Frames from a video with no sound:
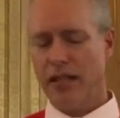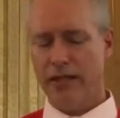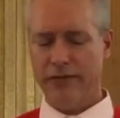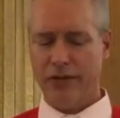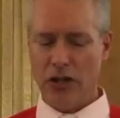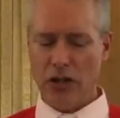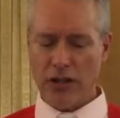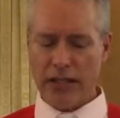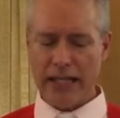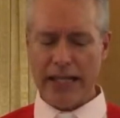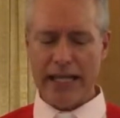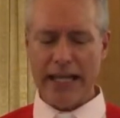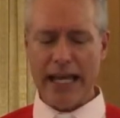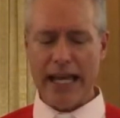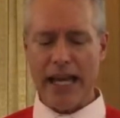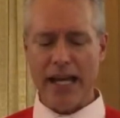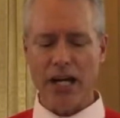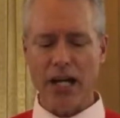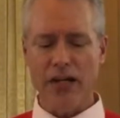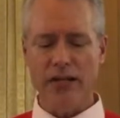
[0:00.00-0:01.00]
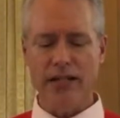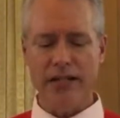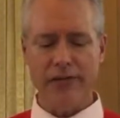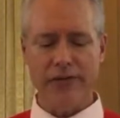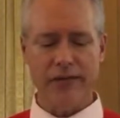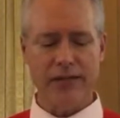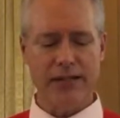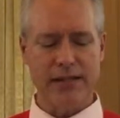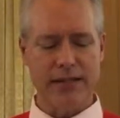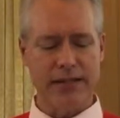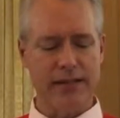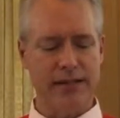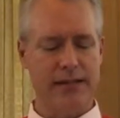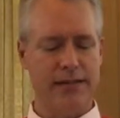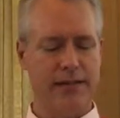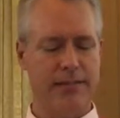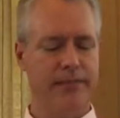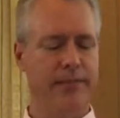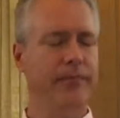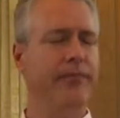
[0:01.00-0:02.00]
of looking at our
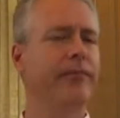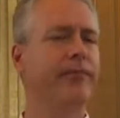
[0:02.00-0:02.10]
differences,